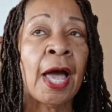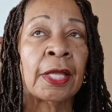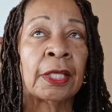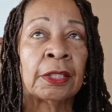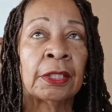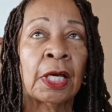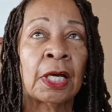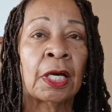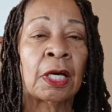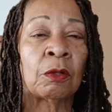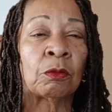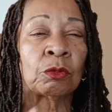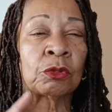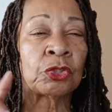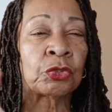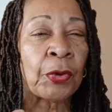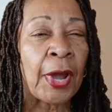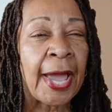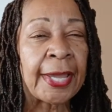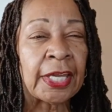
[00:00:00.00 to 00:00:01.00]
The
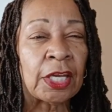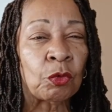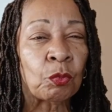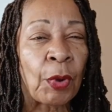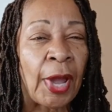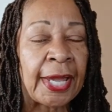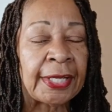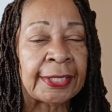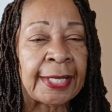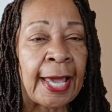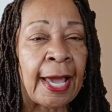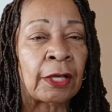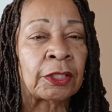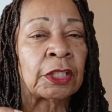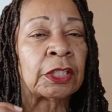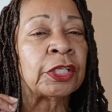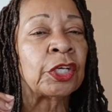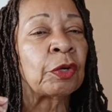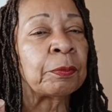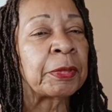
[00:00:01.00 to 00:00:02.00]
tracking right now, the
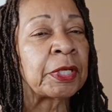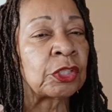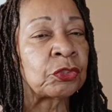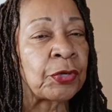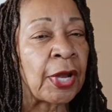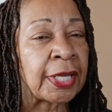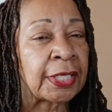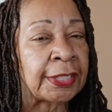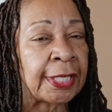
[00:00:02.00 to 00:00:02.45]
little bit of tracking